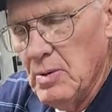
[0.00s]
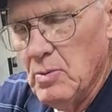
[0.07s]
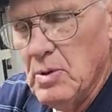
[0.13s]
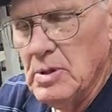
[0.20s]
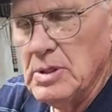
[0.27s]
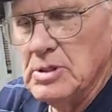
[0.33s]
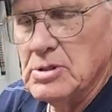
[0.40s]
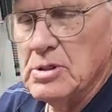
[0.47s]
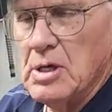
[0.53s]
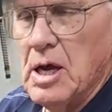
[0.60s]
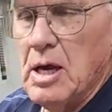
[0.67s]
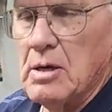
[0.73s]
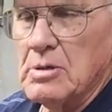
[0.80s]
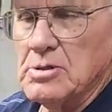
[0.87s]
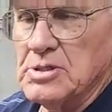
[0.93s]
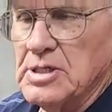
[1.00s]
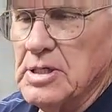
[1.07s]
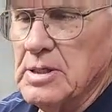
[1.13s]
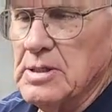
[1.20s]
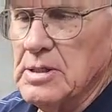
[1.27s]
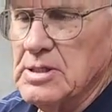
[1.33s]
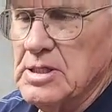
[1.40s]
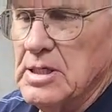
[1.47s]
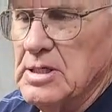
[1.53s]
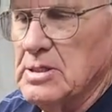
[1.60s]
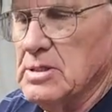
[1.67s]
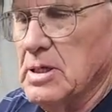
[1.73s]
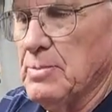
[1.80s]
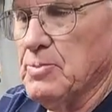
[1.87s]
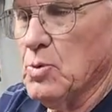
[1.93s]
one of these collars in it that
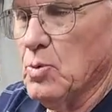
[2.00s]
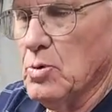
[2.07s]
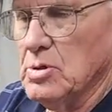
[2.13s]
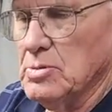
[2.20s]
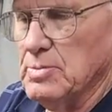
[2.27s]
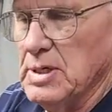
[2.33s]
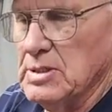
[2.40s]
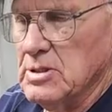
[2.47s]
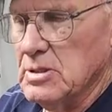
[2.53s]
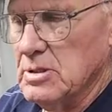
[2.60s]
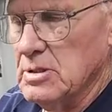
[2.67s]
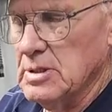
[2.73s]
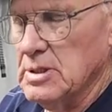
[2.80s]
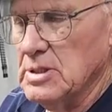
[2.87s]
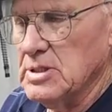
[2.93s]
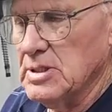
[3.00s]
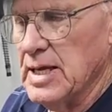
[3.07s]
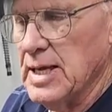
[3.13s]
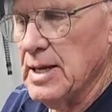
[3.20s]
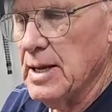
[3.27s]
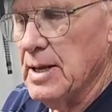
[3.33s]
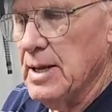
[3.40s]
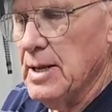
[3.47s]
says up towards muzzle and this and that.